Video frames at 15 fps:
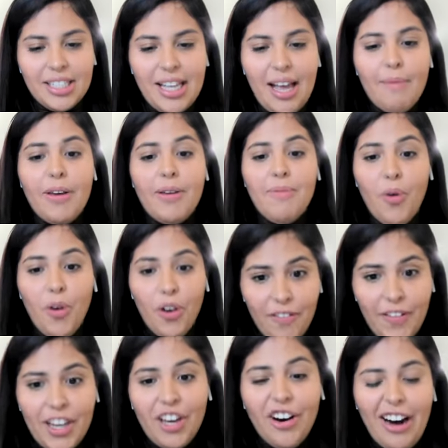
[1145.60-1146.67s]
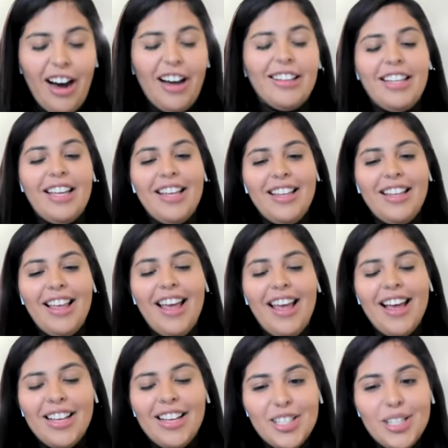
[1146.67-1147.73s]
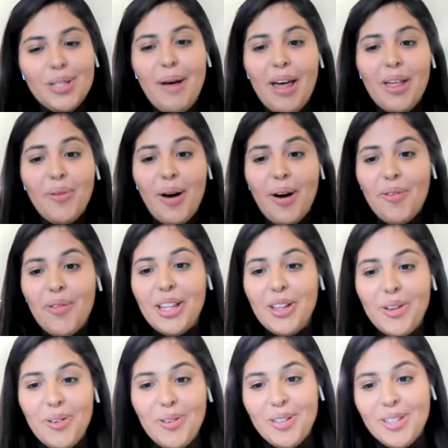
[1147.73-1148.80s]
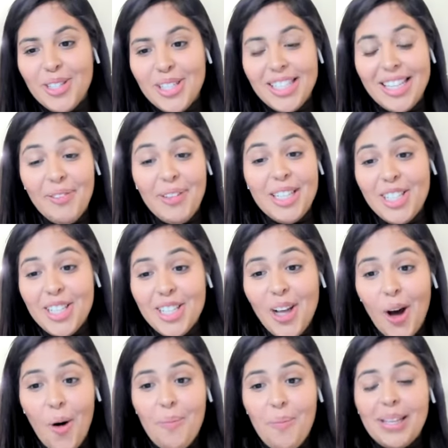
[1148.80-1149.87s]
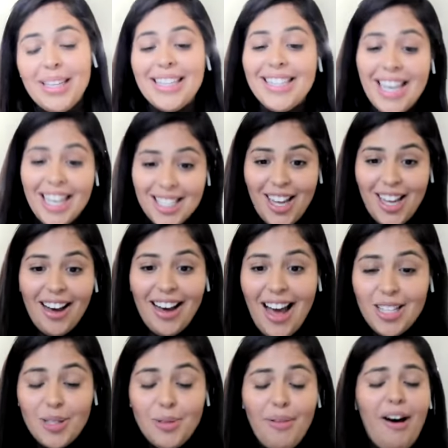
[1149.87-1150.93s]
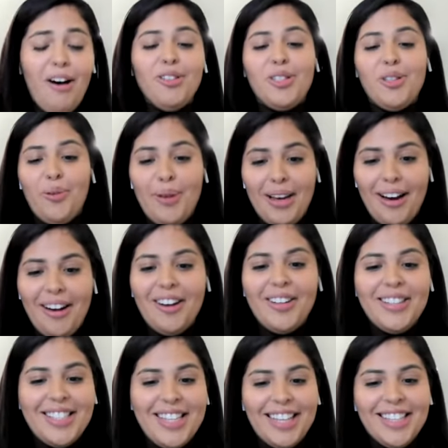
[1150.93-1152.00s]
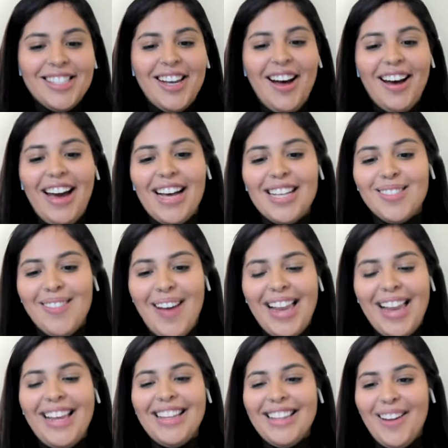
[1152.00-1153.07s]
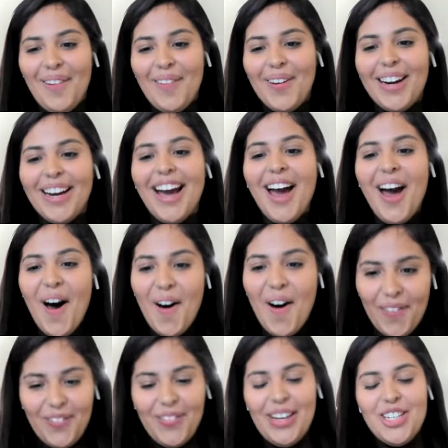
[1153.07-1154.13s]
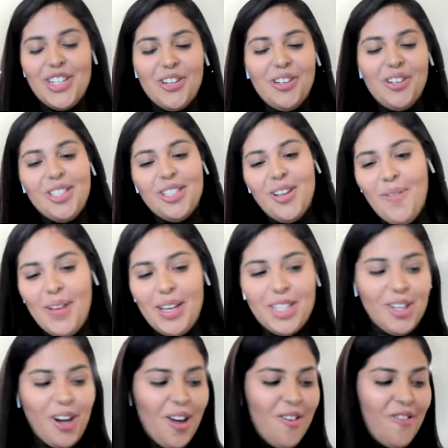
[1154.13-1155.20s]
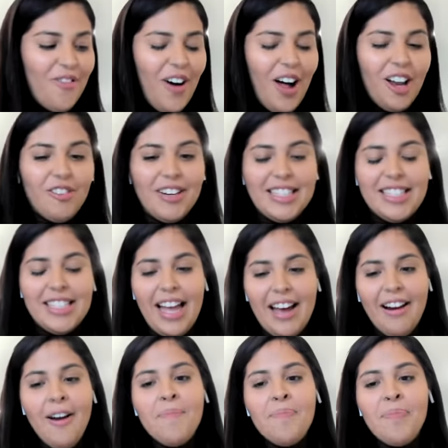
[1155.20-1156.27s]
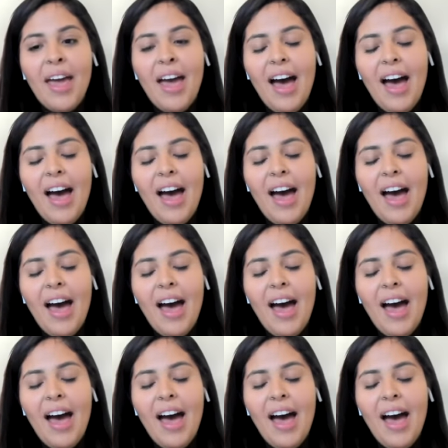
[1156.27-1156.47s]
there's gonna be more video content. Just by the way, we just opened a TikTok as well. So we are on TikTok as Valid Network Official. So make sure you follow us there.